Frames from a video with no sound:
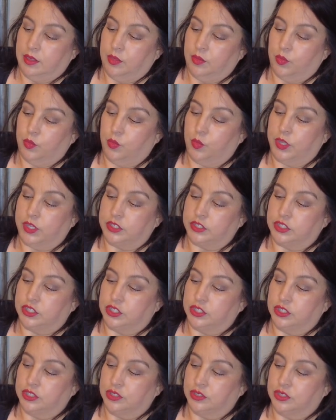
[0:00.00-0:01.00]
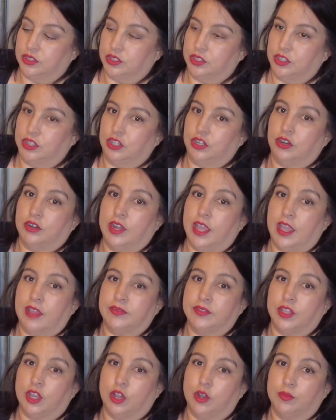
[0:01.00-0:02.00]
which you don't have
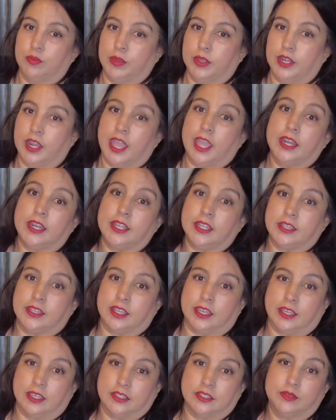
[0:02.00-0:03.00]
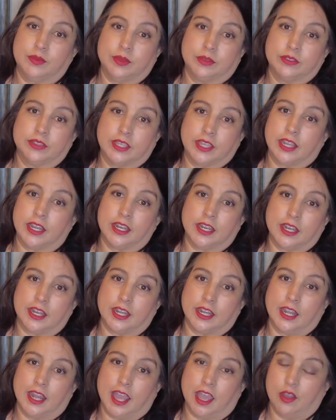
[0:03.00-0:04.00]
to open anything to be able to get it in
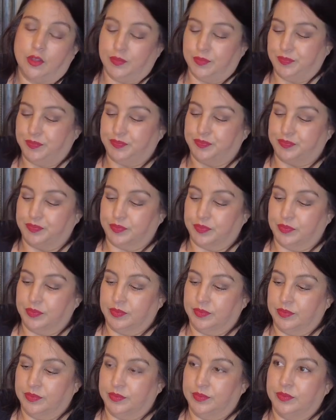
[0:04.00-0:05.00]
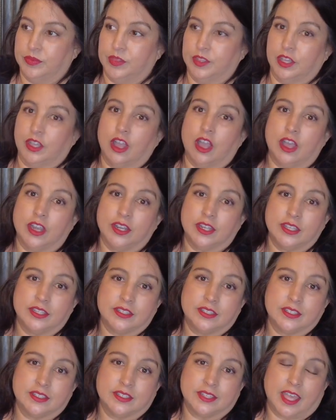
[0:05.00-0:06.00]
and out. The con
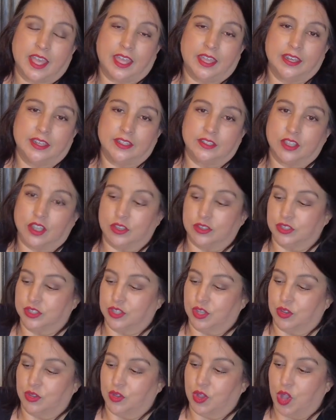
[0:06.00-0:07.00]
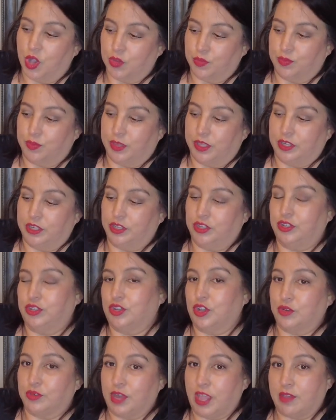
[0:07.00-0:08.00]
is that it's also open. You
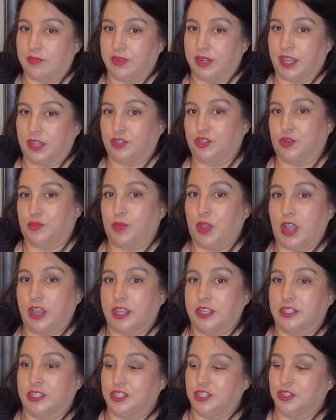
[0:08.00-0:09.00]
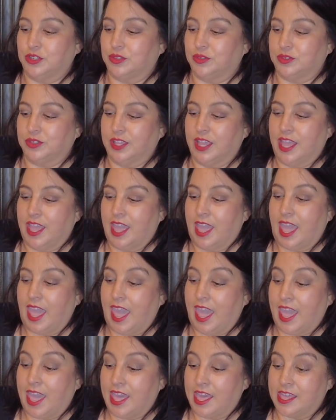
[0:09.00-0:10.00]
don't have an extra pocket to use,
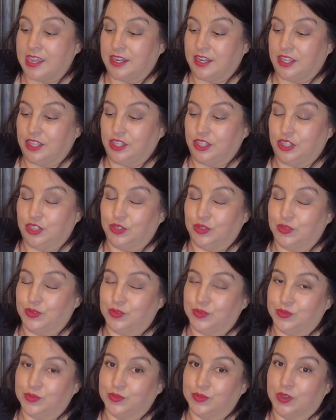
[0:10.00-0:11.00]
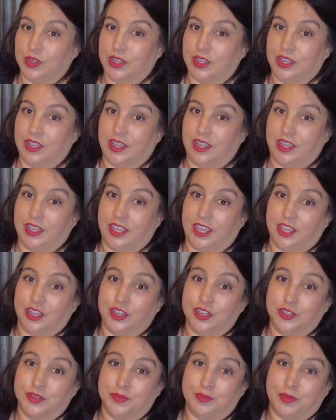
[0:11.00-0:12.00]
and it
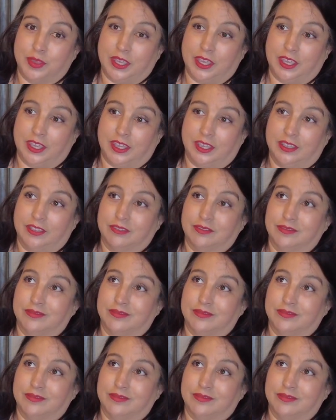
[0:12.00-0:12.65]
could be